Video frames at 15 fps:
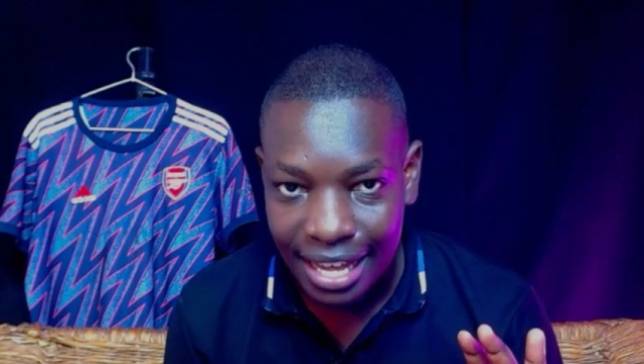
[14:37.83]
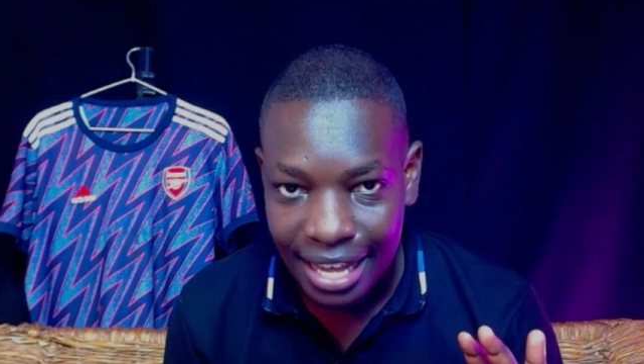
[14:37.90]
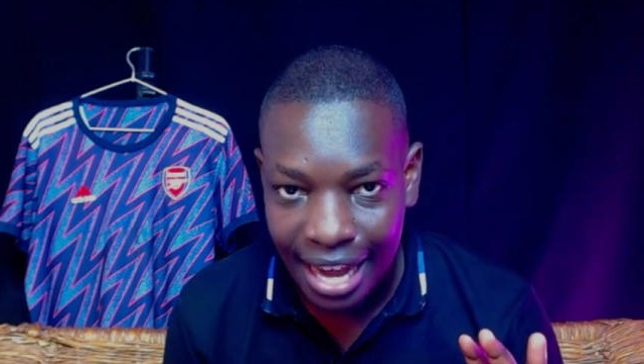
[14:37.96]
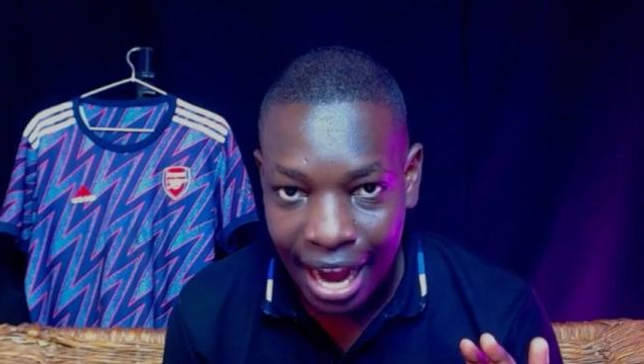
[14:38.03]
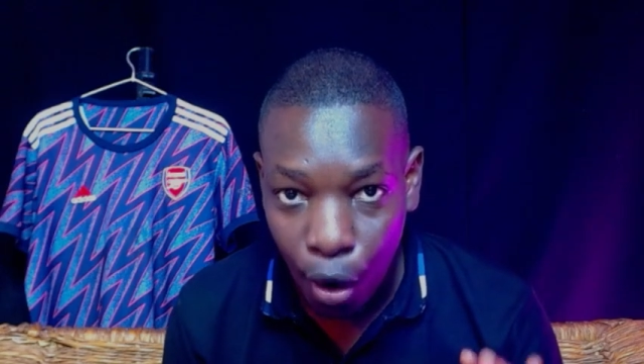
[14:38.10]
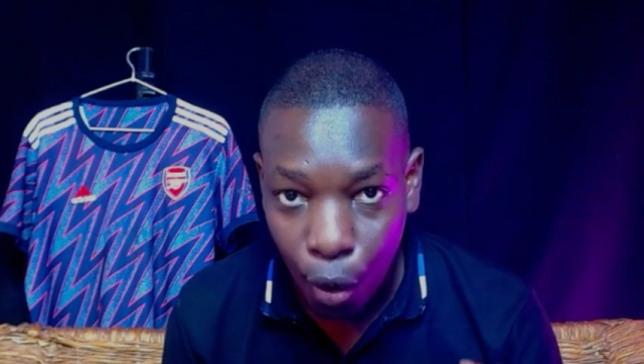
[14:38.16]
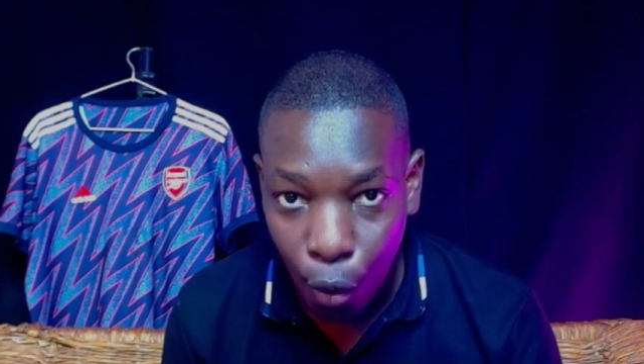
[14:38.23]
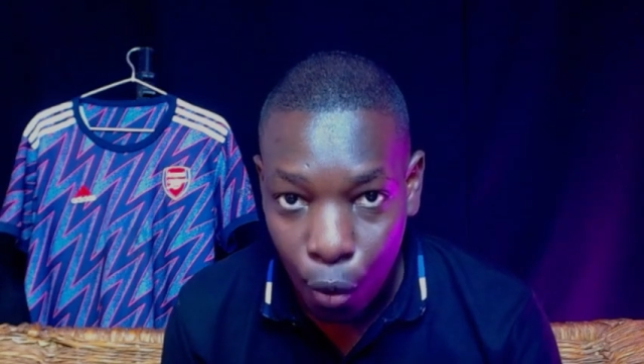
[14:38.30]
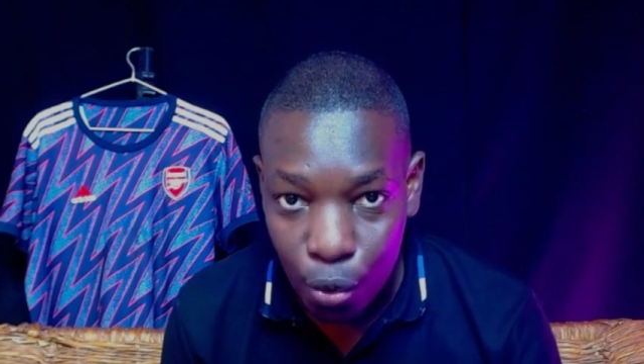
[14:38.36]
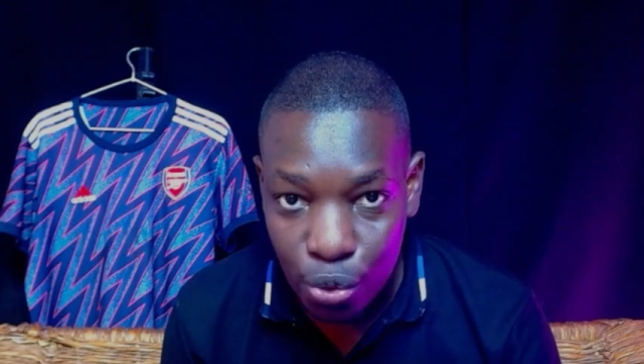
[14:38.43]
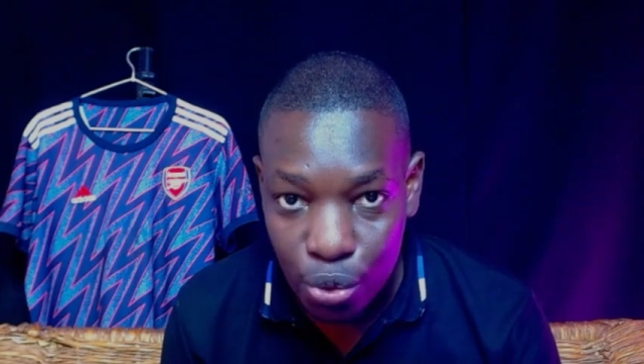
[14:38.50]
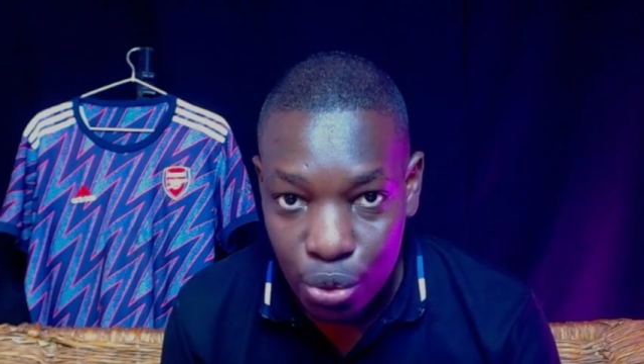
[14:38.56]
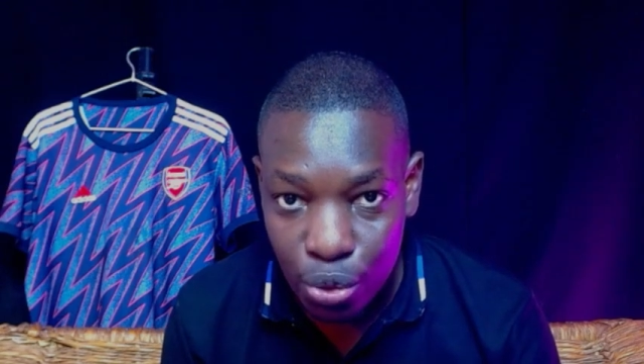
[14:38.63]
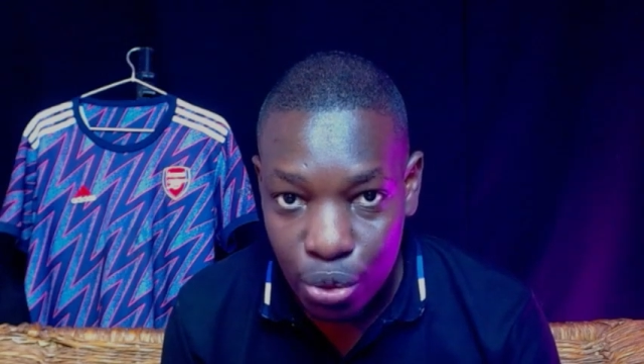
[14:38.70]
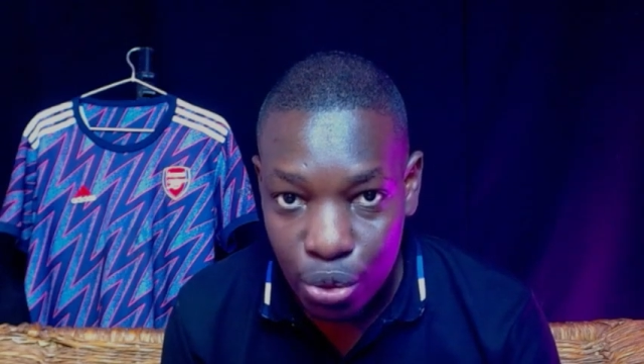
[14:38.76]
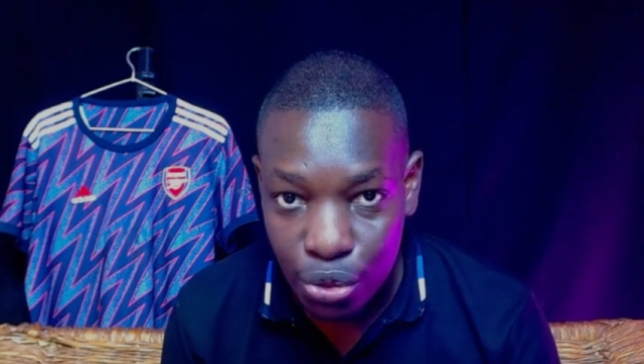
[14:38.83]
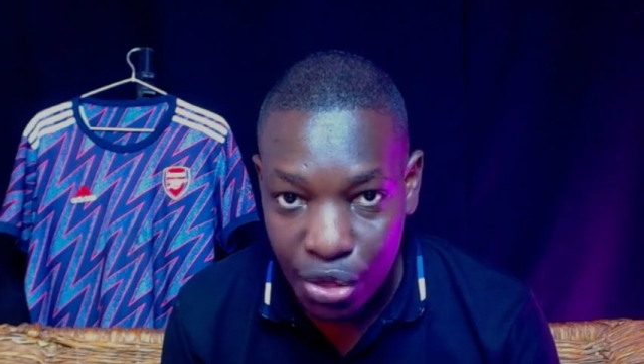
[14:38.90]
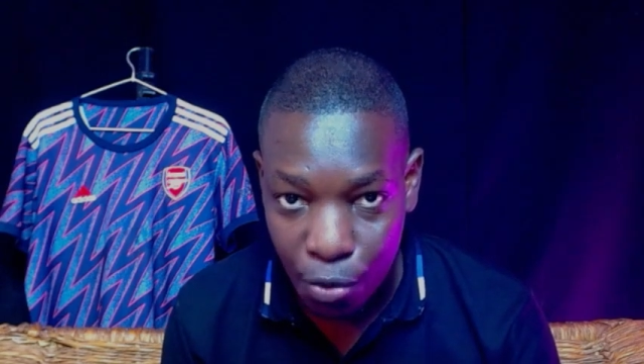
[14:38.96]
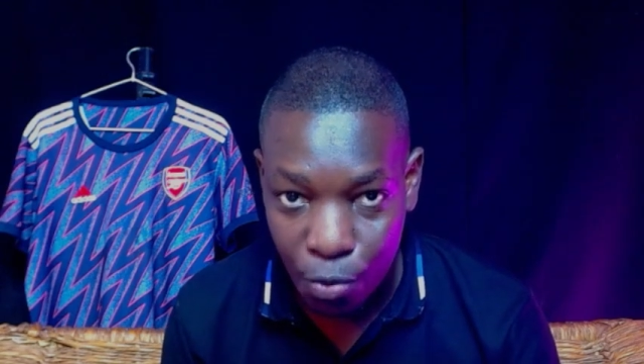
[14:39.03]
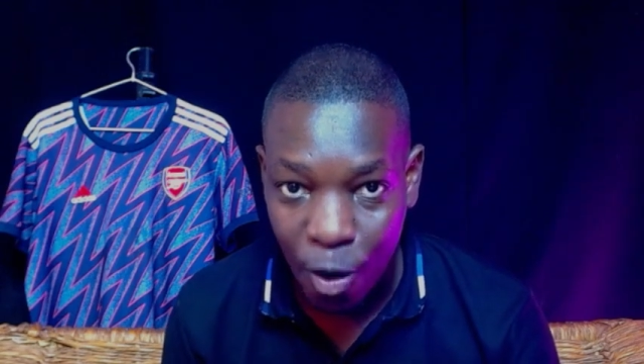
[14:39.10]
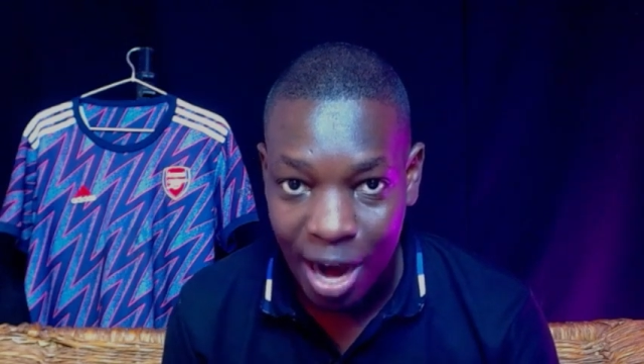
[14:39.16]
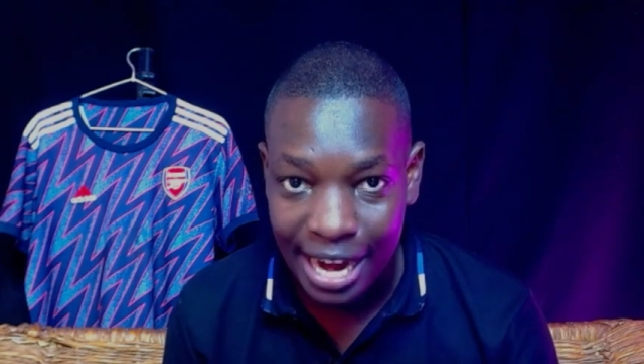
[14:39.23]
are on the
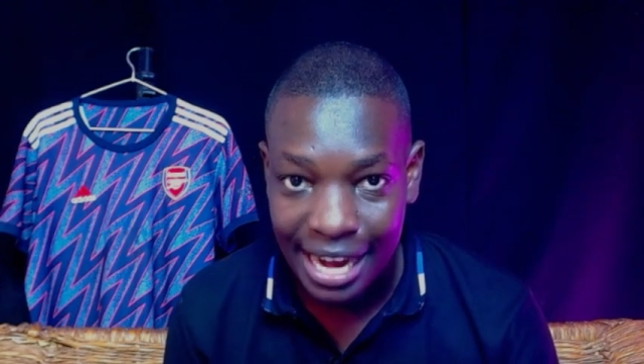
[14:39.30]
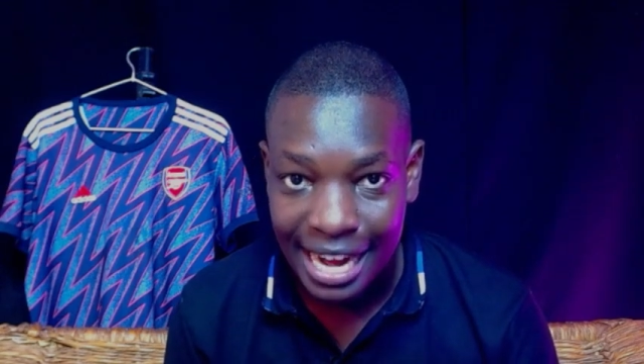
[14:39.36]
run.